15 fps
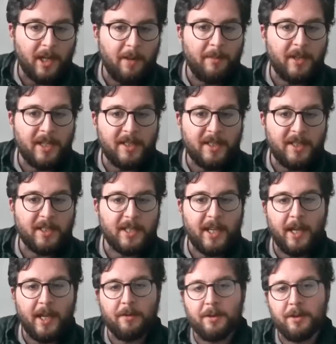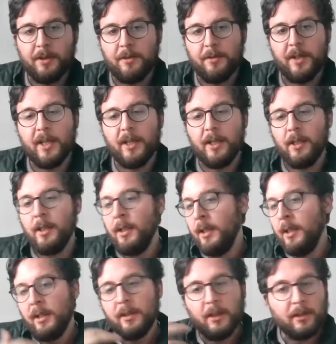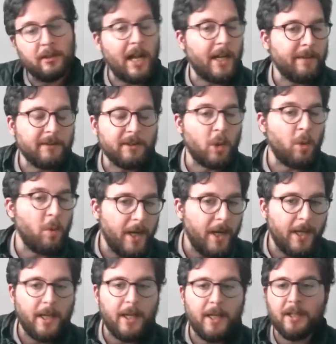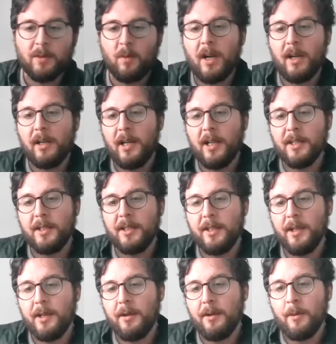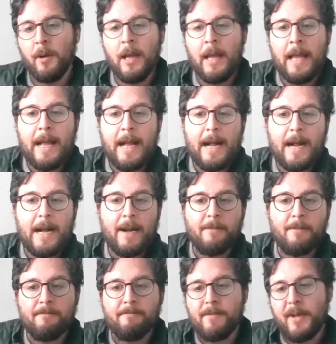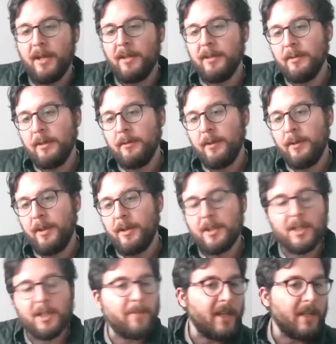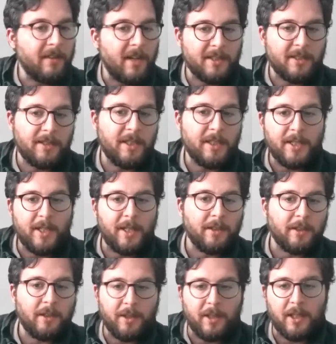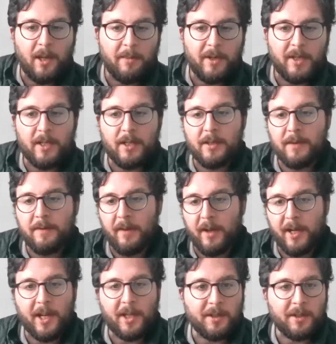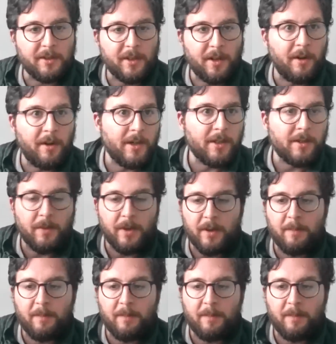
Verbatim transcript: company discount due to lack of liquidity as well as, you know, um, you know, there just being less detail on the company's financials than there is with